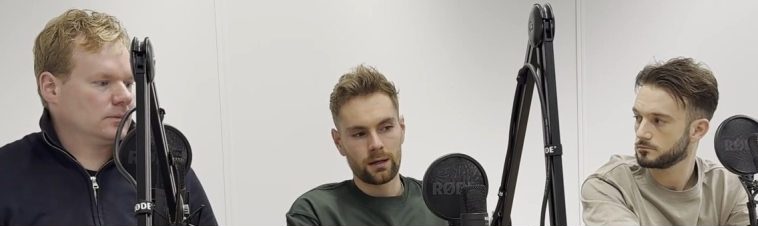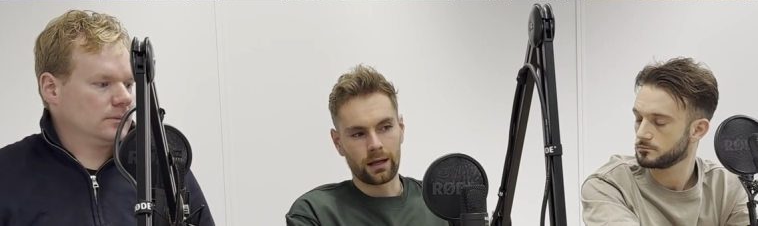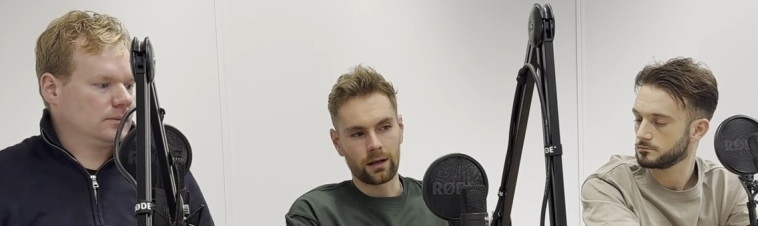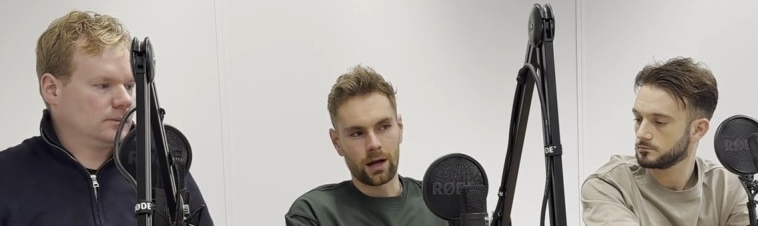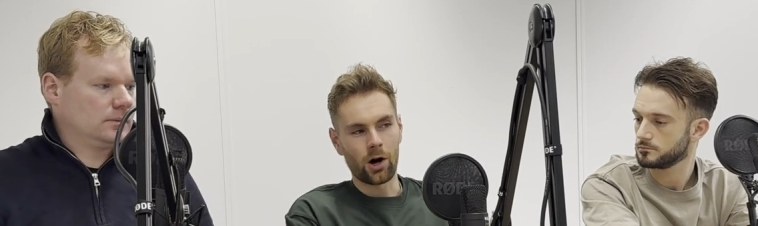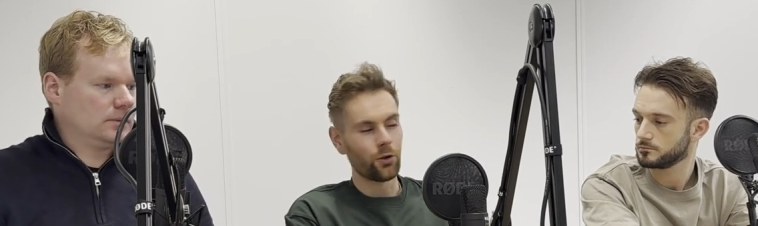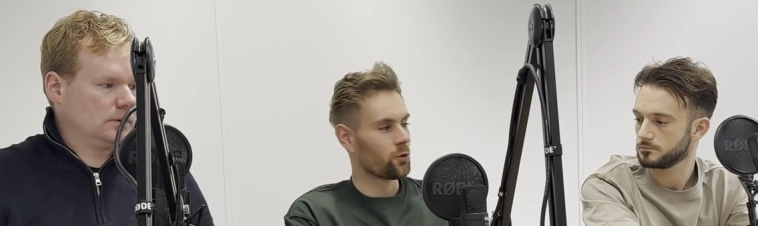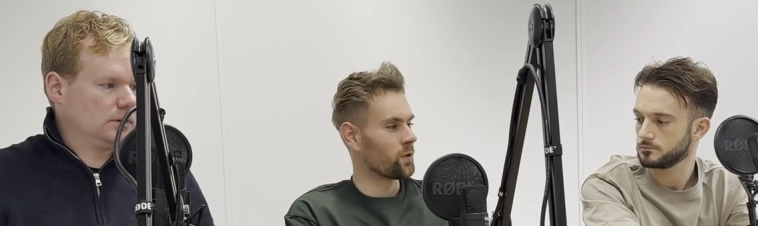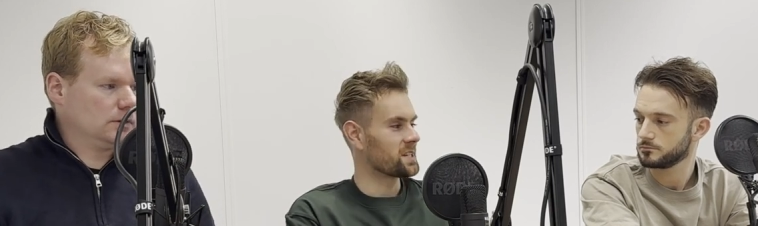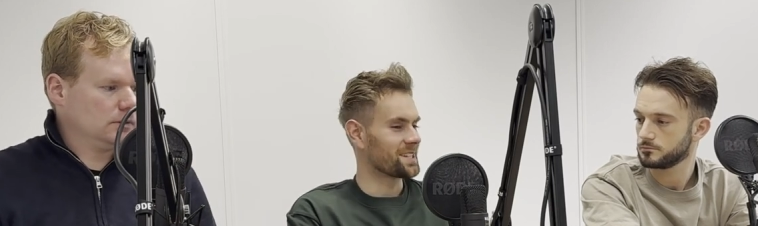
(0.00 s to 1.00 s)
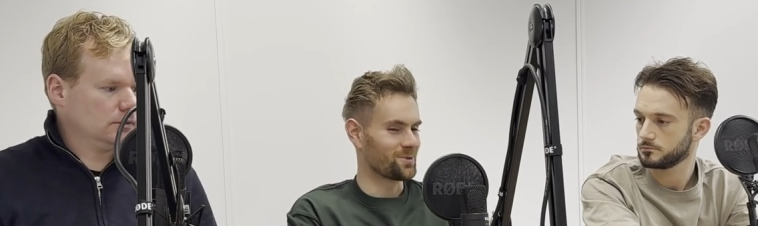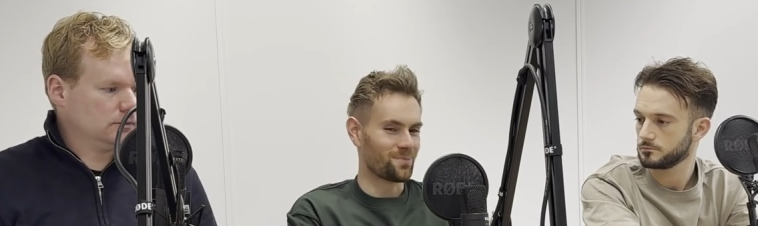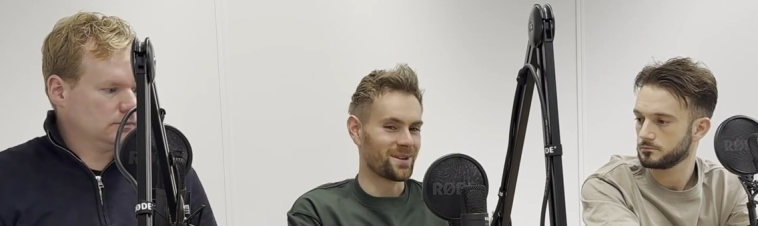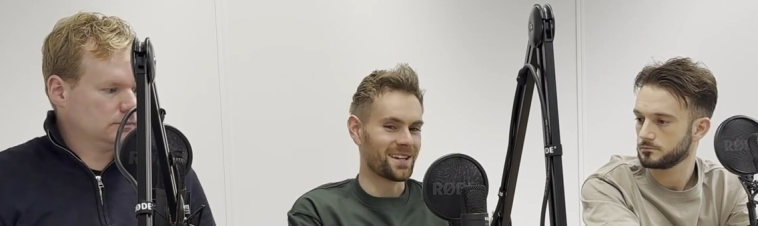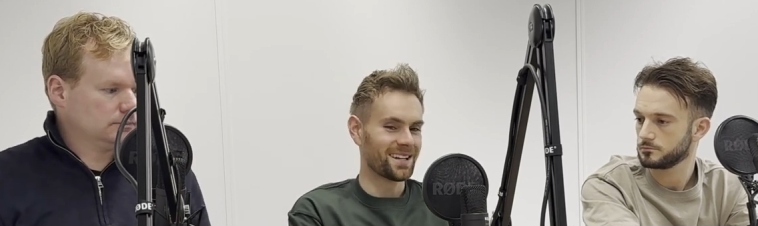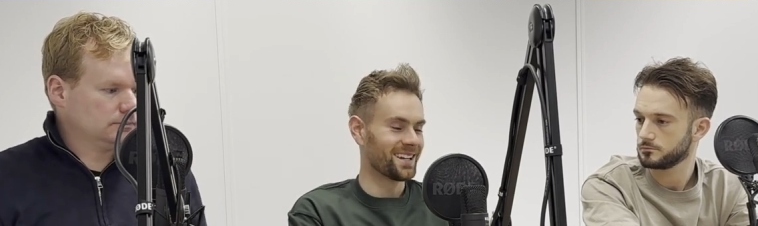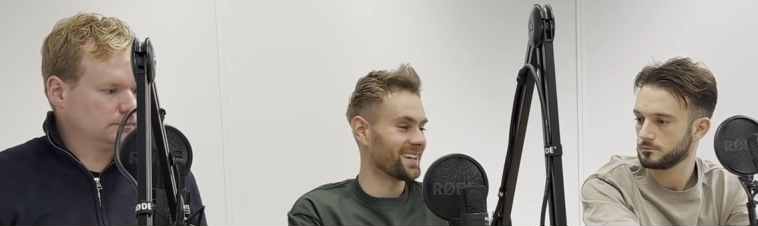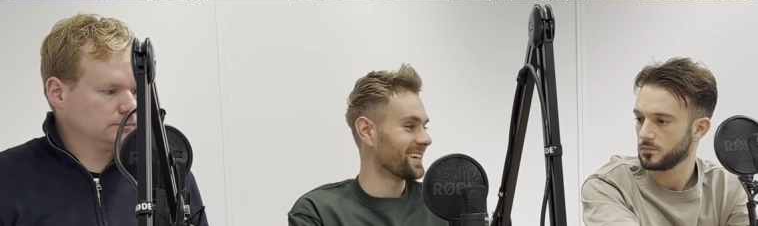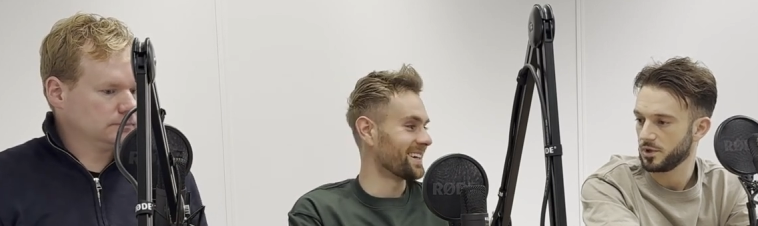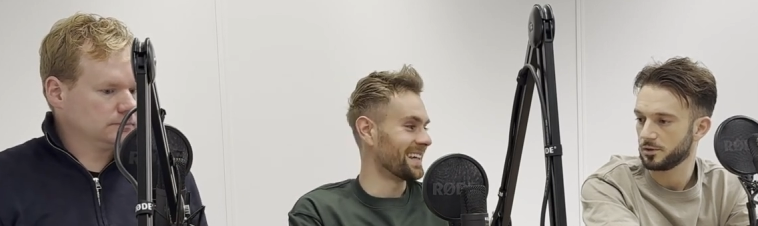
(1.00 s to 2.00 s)
Speaker 1: like all the risk is with me.
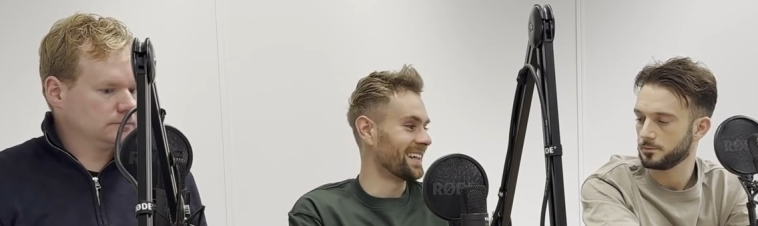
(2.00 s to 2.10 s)
Yeah.